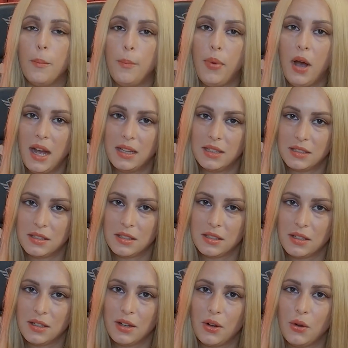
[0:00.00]
But
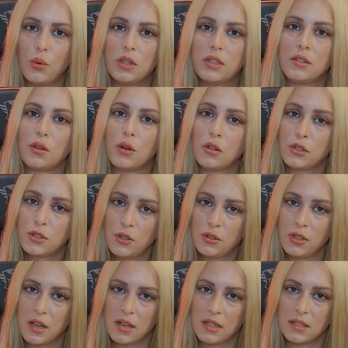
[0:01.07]
what it also
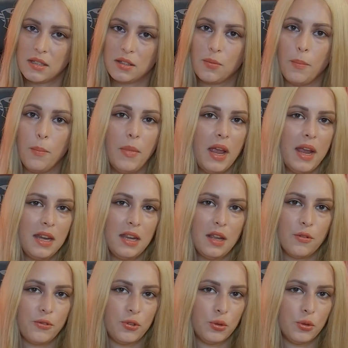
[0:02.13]
does that many of